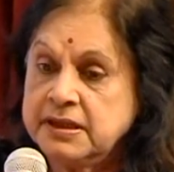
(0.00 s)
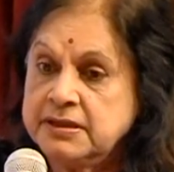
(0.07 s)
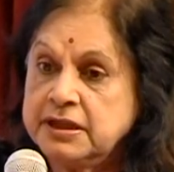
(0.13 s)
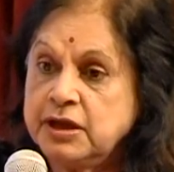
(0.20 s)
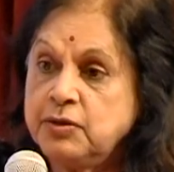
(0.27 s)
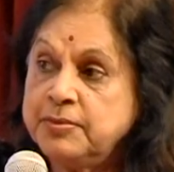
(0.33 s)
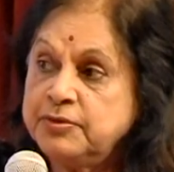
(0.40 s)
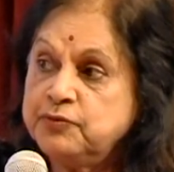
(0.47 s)

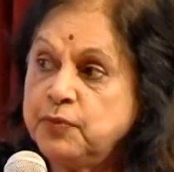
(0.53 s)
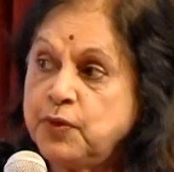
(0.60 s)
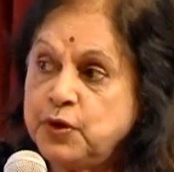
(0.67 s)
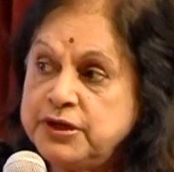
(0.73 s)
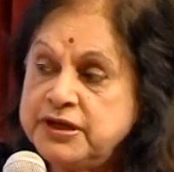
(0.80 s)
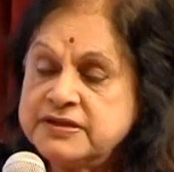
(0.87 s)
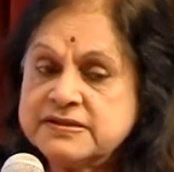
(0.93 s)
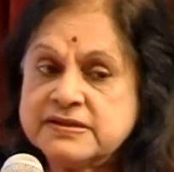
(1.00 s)
Now about
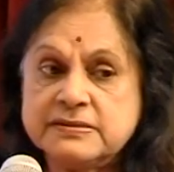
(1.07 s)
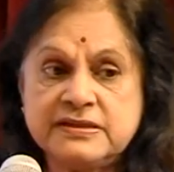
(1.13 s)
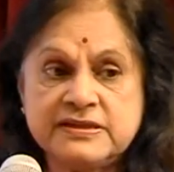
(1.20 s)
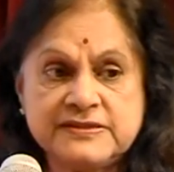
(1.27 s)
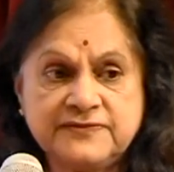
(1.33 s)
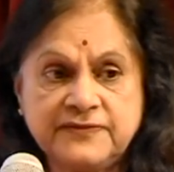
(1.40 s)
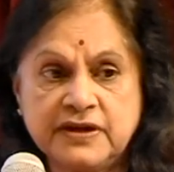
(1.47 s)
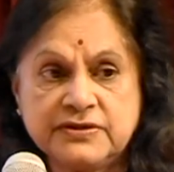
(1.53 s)
voiding
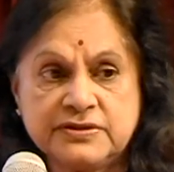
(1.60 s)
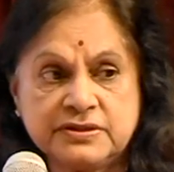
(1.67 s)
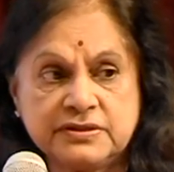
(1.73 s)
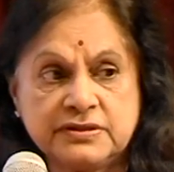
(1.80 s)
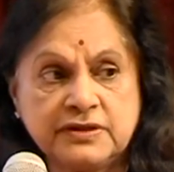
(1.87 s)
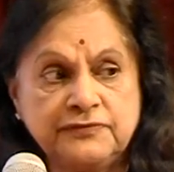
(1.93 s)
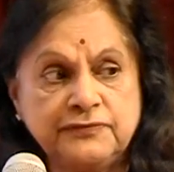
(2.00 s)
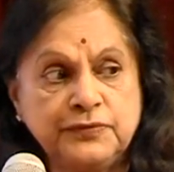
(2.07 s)

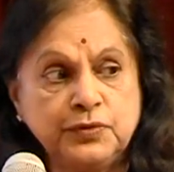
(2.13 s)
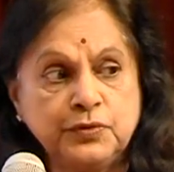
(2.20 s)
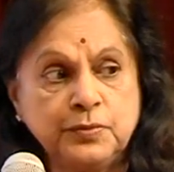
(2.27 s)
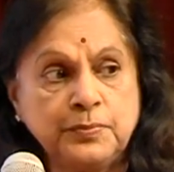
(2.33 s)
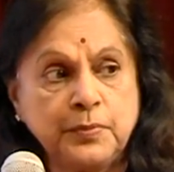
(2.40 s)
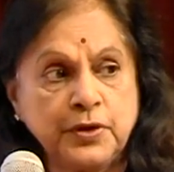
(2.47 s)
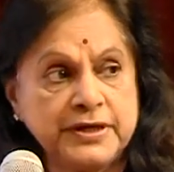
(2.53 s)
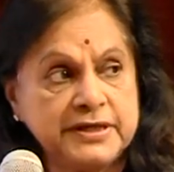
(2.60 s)
dysfunction, a few
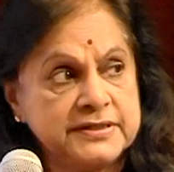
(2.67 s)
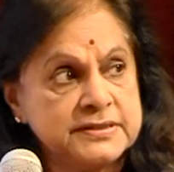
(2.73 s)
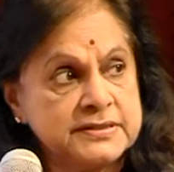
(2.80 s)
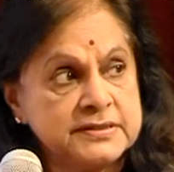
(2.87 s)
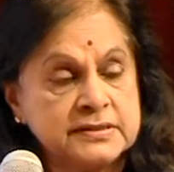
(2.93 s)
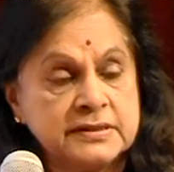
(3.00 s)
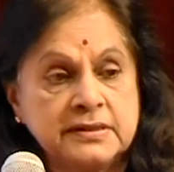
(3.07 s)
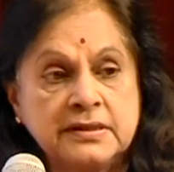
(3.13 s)

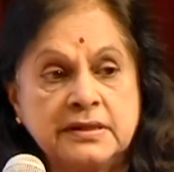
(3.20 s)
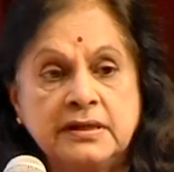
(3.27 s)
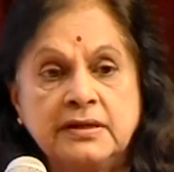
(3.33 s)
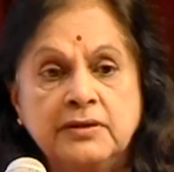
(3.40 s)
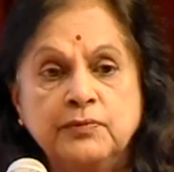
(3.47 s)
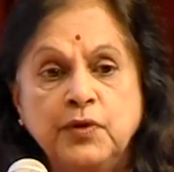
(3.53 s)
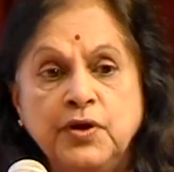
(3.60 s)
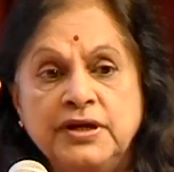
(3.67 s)
points.
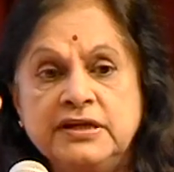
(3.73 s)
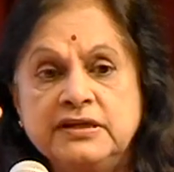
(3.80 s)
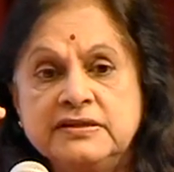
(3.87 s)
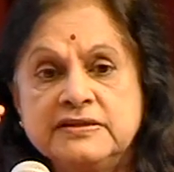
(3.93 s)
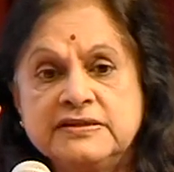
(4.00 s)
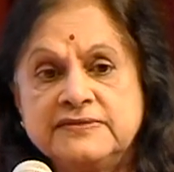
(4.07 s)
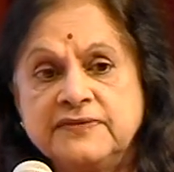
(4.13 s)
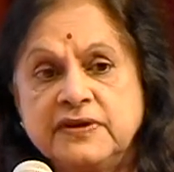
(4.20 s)
Voiding
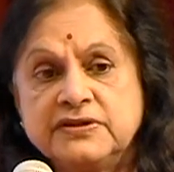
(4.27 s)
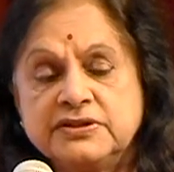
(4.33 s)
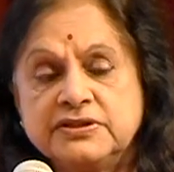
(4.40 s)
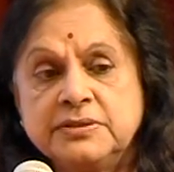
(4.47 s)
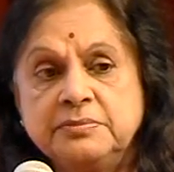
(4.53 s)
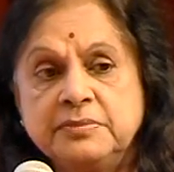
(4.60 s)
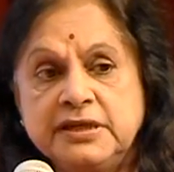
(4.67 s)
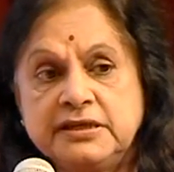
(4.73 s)

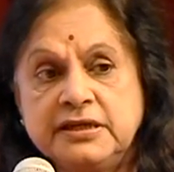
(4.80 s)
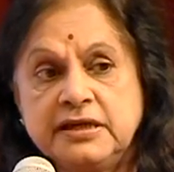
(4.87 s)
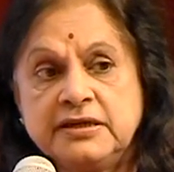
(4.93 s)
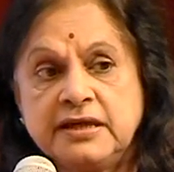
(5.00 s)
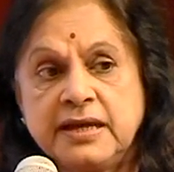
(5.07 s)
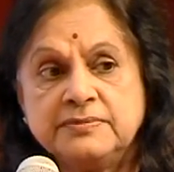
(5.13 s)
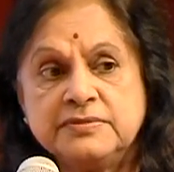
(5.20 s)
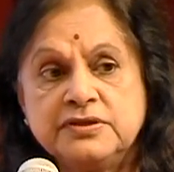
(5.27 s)
dysfunction many a
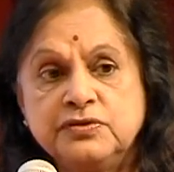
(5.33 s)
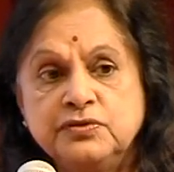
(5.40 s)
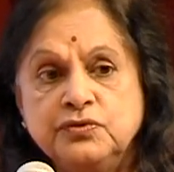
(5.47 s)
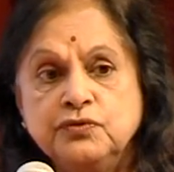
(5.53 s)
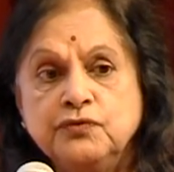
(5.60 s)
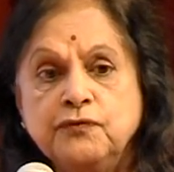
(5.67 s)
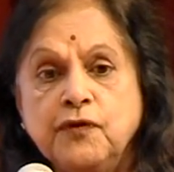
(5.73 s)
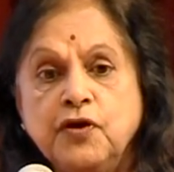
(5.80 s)
times due
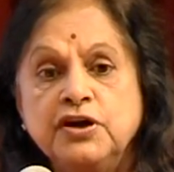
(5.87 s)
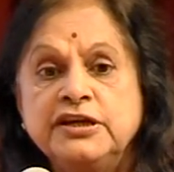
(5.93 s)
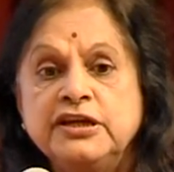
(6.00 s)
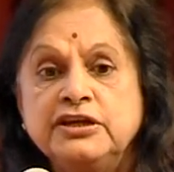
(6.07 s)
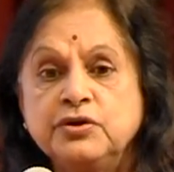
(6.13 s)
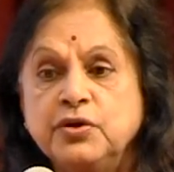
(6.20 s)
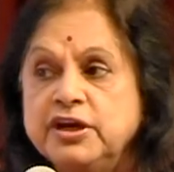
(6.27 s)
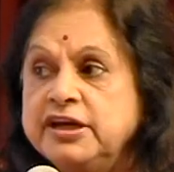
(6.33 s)
to
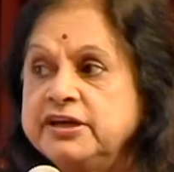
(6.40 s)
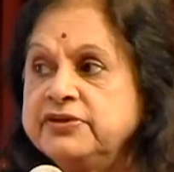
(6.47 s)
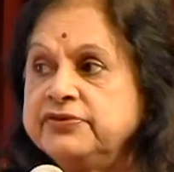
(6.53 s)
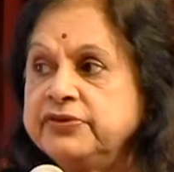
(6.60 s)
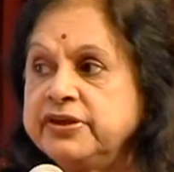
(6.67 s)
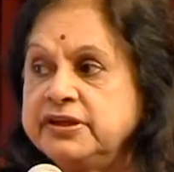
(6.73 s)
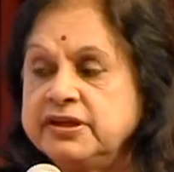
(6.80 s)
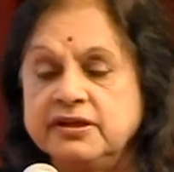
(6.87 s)
faulty toilet
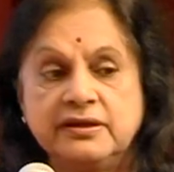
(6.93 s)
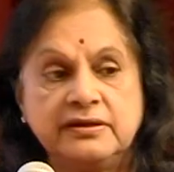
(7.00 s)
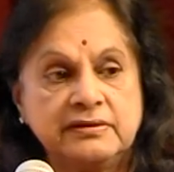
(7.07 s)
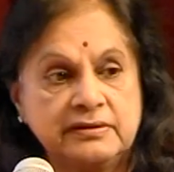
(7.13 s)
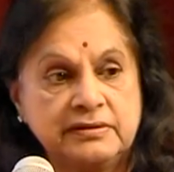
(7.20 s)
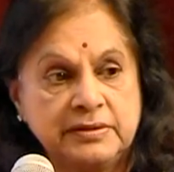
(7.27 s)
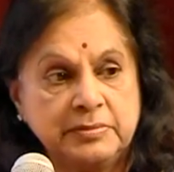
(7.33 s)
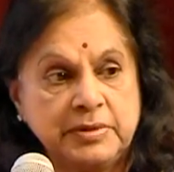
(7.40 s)
training.
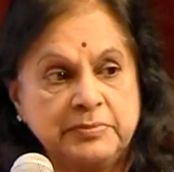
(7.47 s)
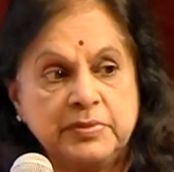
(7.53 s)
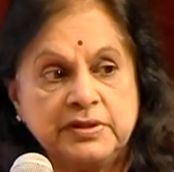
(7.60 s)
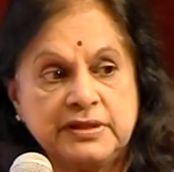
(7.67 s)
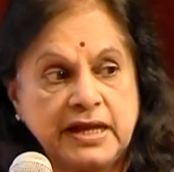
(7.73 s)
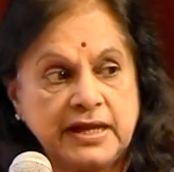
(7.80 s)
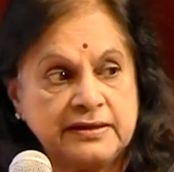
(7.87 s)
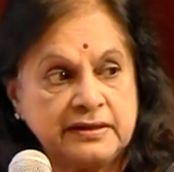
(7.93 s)
Remember
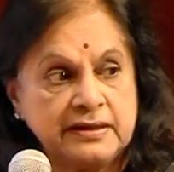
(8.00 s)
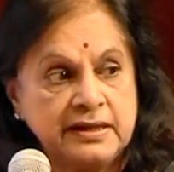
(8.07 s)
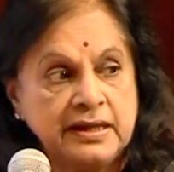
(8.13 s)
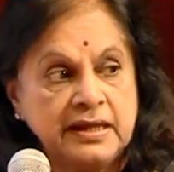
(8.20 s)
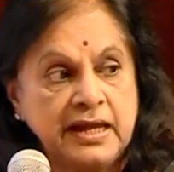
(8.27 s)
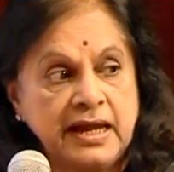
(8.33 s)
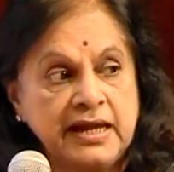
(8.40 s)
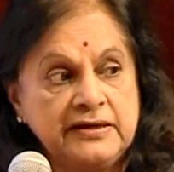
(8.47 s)
that.
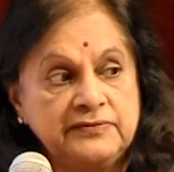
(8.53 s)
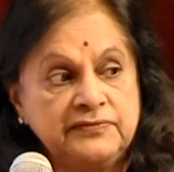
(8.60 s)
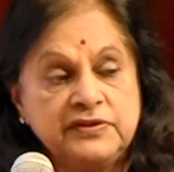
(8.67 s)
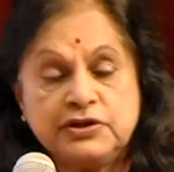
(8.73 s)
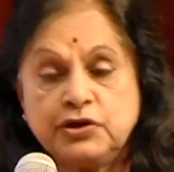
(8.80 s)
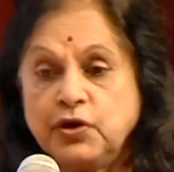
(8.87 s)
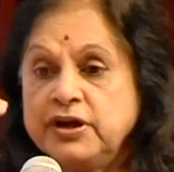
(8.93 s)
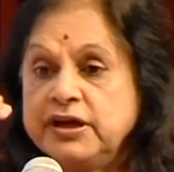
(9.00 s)
And if the
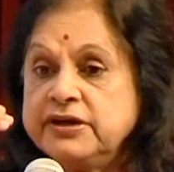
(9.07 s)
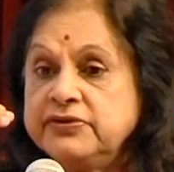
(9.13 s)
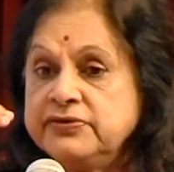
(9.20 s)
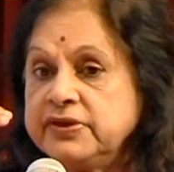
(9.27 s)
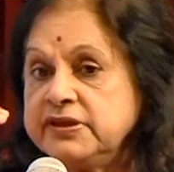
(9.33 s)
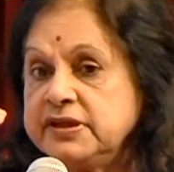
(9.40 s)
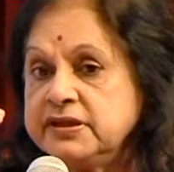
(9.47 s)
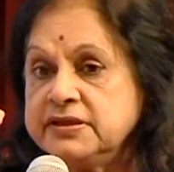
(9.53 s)
toilet
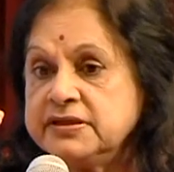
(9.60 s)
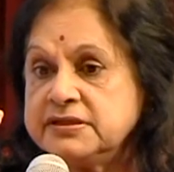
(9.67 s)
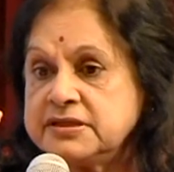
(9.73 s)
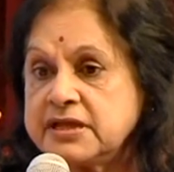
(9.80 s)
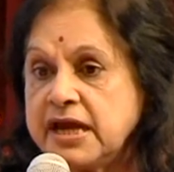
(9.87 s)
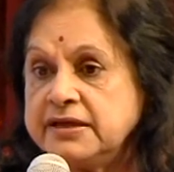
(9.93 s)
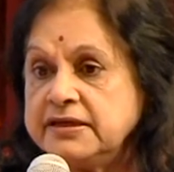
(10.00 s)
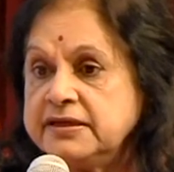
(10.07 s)
training is
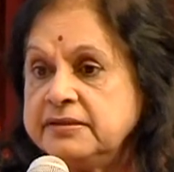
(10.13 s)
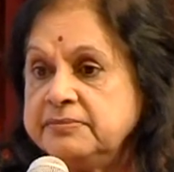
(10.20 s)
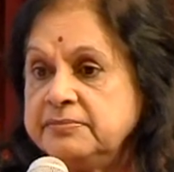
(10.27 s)
started